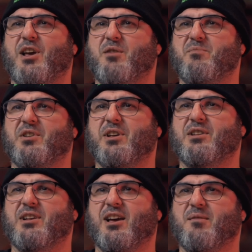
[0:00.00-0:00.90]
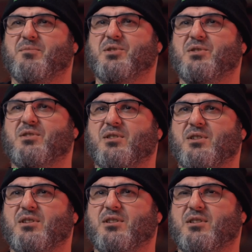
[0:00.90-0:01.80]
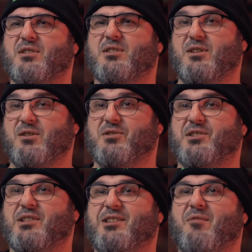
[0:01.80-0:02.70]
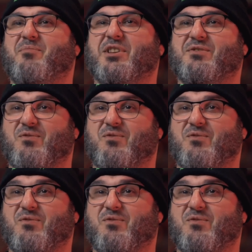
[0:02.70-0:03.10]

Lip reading: 8 million times, and it's good to have best